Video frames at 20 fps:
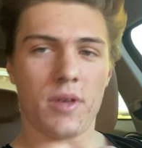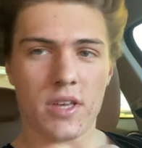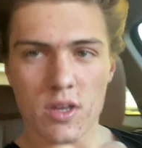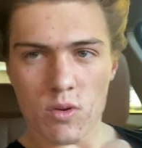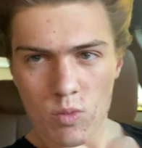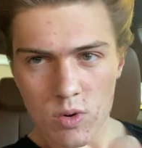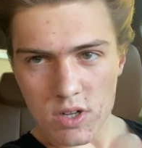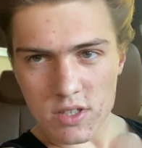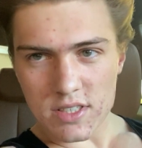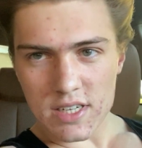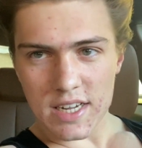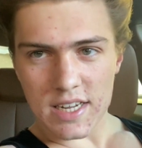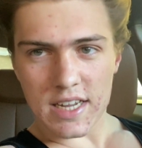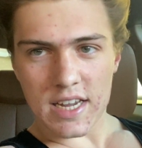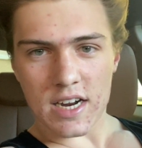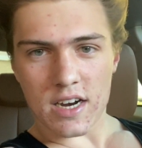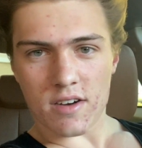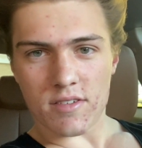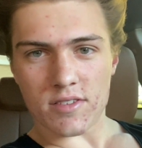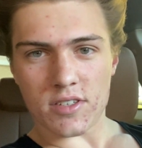He will take
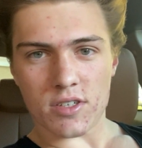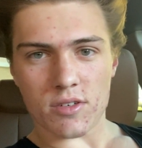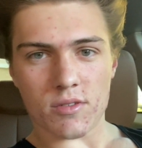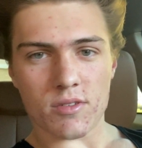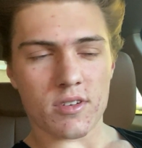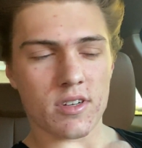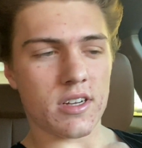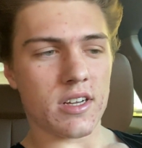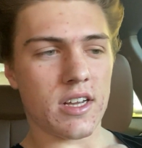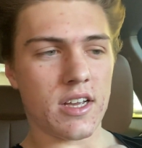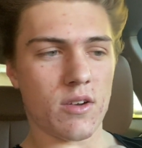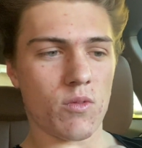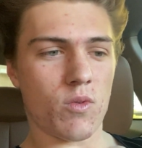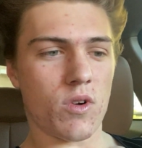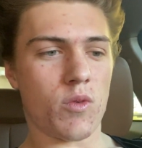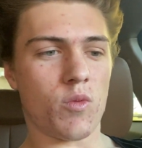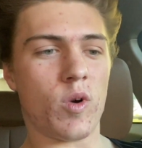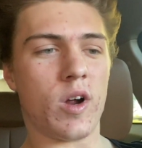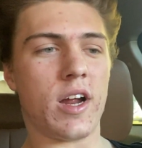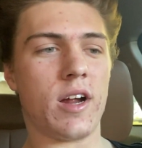care of you in
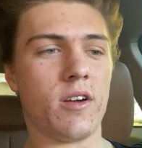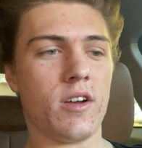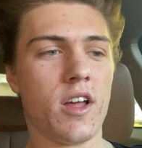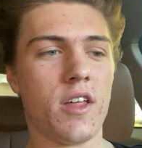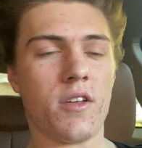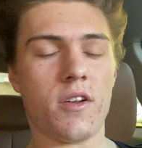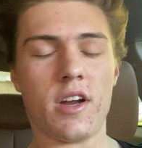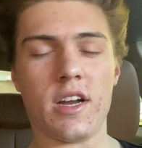one way or another.